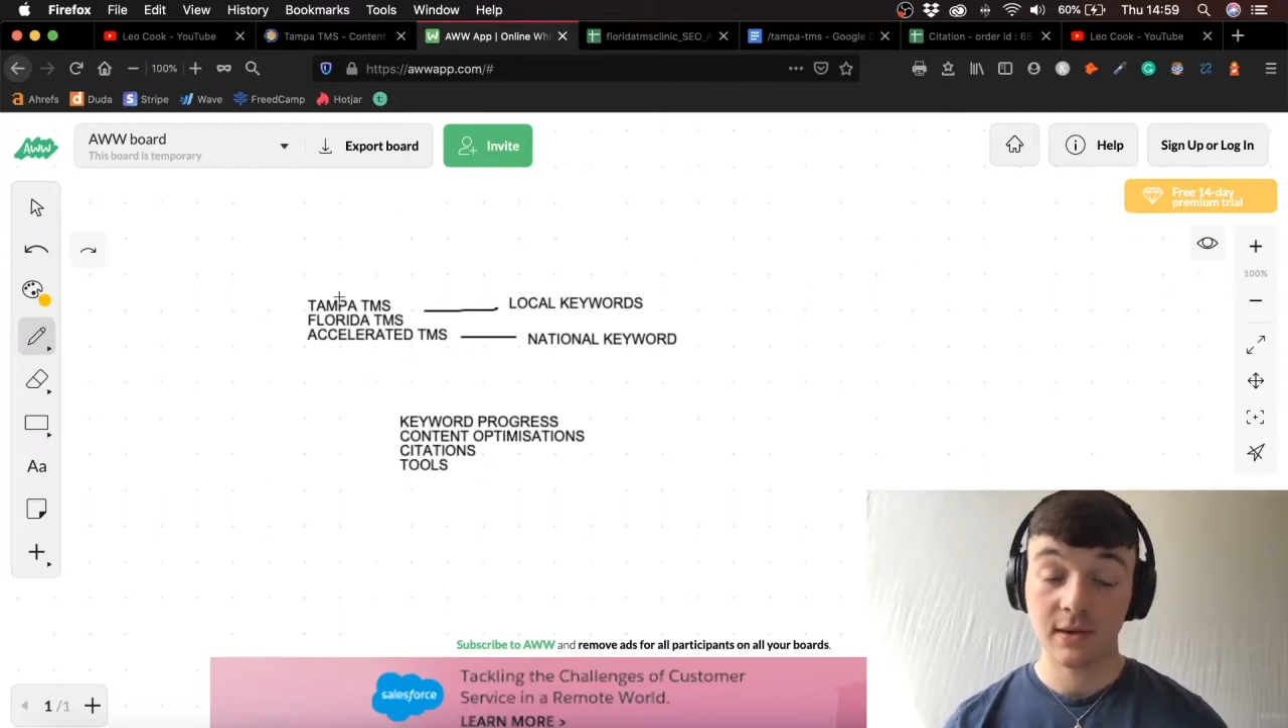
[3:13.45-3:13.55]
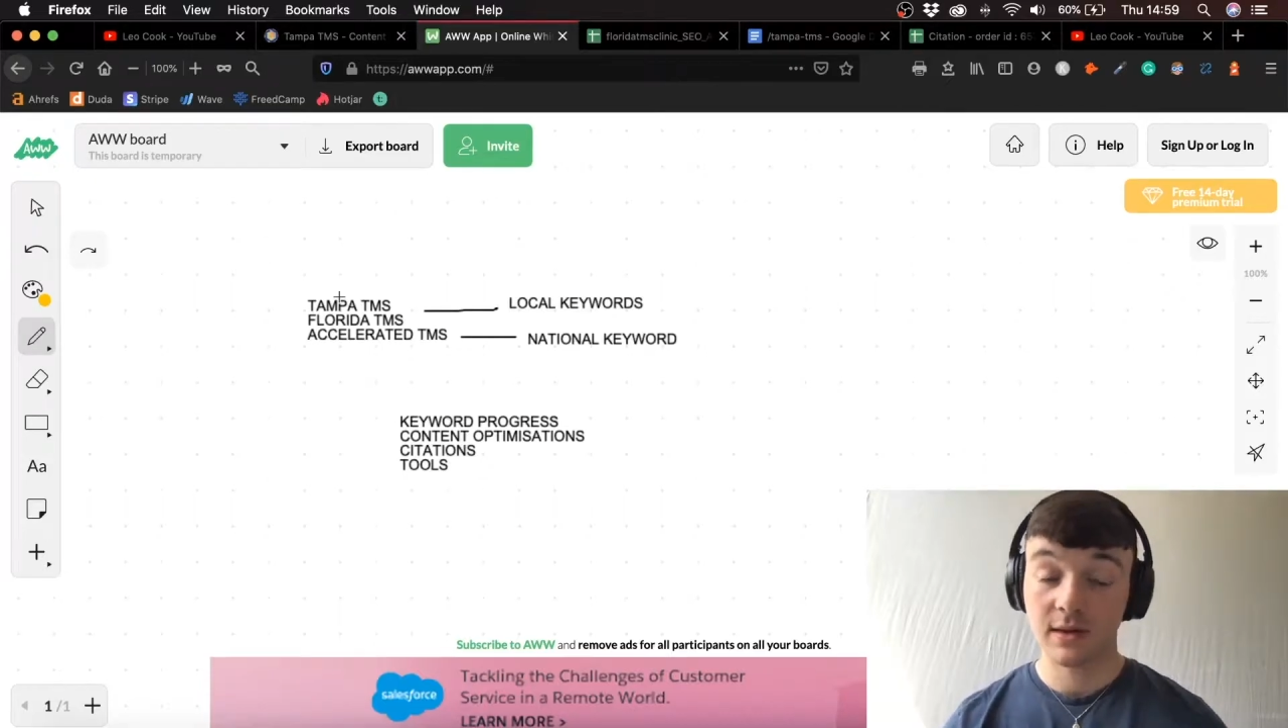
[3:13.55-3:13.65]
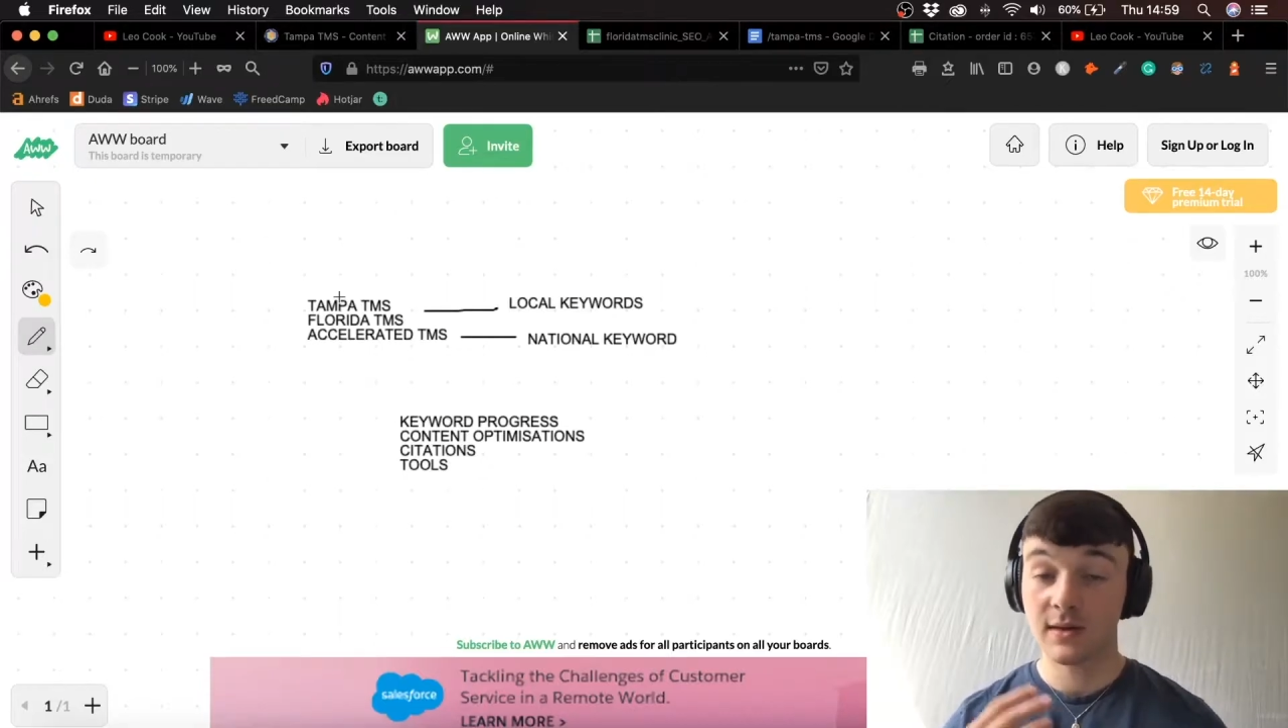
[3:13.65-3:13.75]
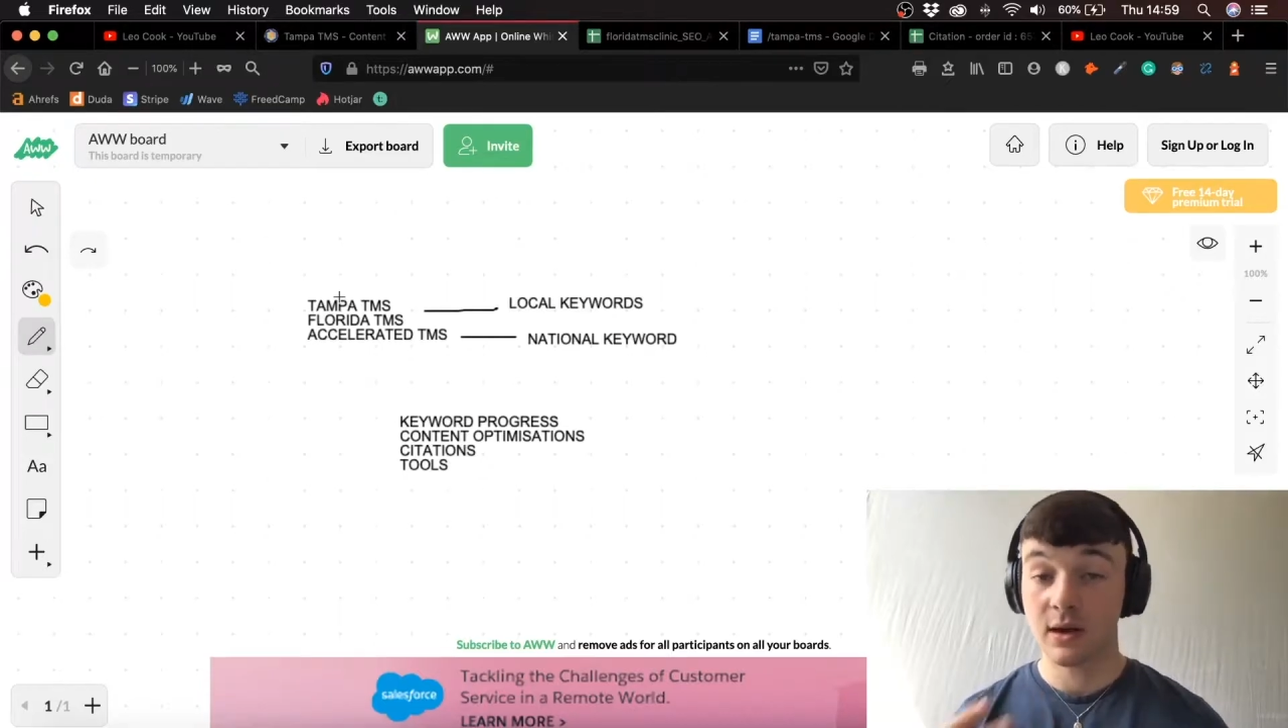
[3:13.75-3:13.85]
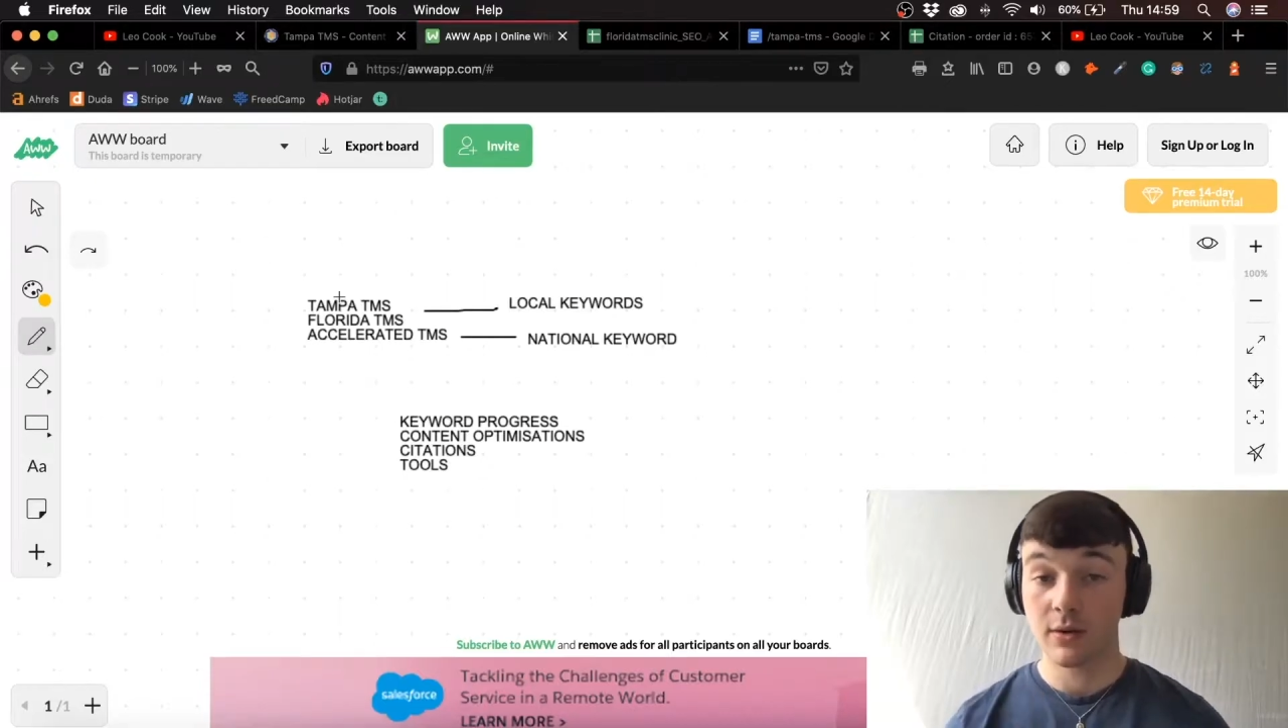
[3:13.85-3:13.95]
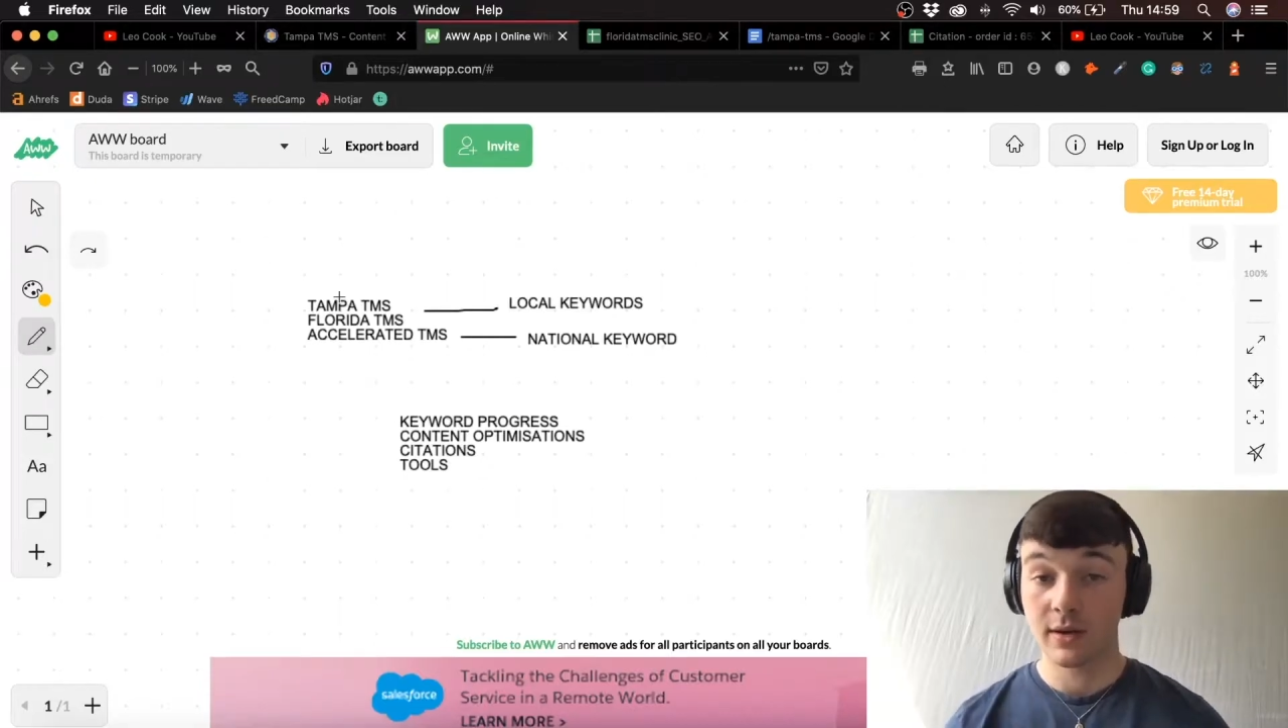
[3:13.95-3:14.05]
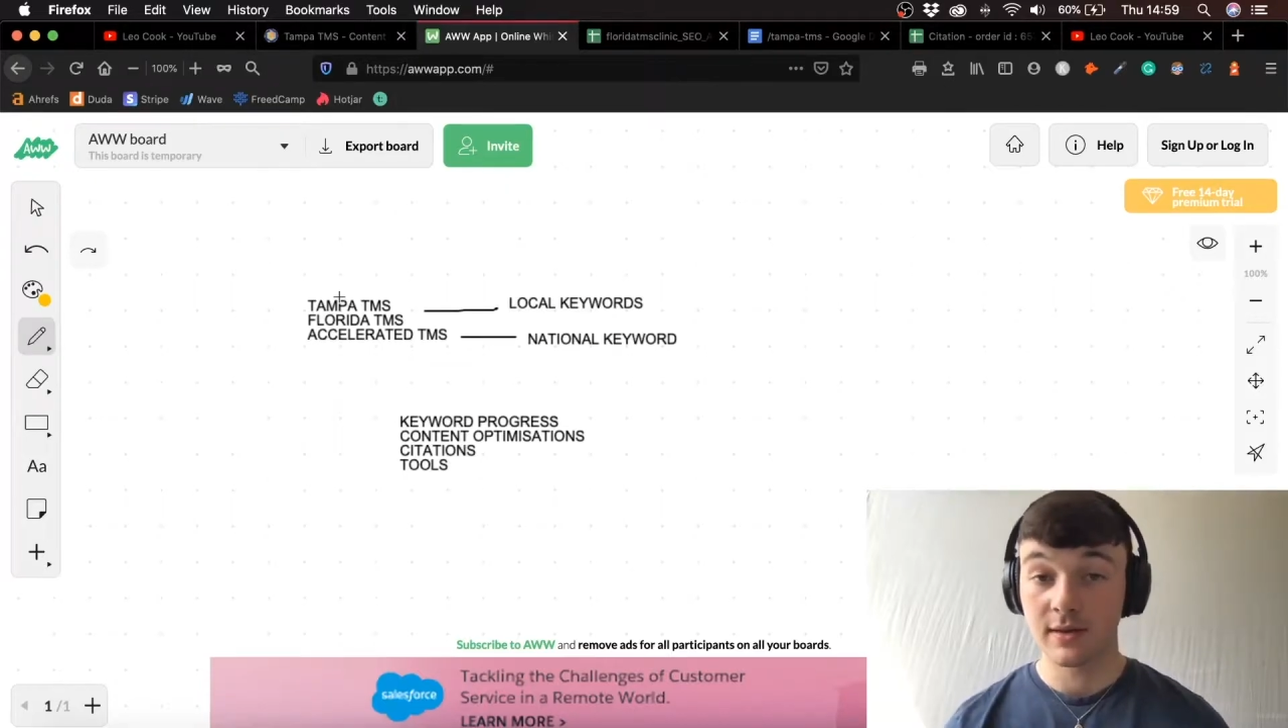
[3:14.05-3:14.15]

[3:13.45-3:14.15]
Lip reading: and accelerated